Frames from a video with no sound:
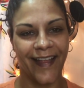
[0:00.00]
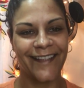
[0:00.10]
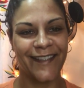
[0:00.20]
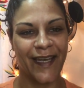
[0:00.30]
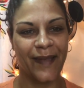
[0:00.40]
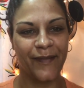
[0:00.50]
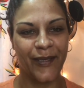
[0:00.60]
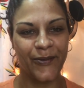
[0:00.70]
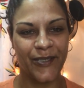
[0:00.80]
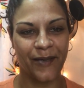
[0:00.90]
That's the name,
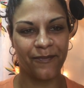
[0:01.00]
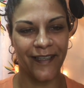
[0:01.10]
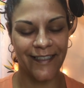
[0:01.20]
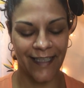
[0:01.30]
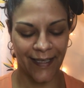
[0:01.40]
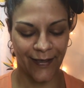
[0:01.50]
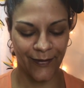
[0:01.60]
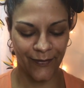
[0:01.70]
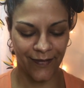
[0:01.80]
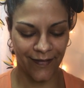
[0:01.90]
Q-Jump. Isn't that
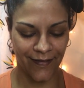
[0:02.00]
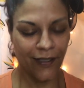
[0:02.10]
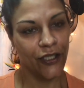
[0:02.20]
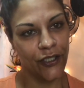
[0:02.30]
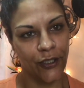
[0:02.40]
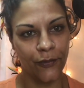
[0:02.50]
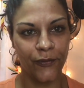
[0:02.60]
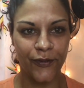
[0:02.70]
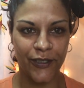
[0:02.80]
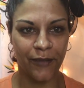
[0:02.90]
cute?
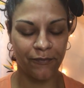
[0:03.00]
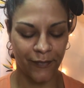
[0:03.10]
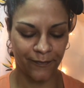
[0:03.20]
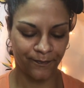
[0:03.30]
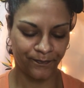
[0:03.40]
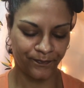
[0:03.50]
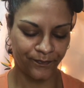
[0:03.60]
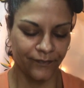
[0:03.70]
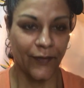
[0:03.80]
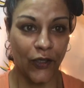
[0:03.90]
Q-Jump.
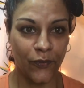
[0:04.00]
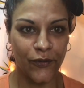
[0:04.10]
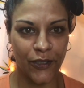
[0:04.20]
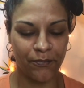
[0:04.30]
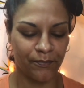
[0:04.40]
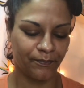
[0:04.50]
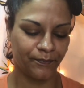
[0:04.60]
Q-Jump.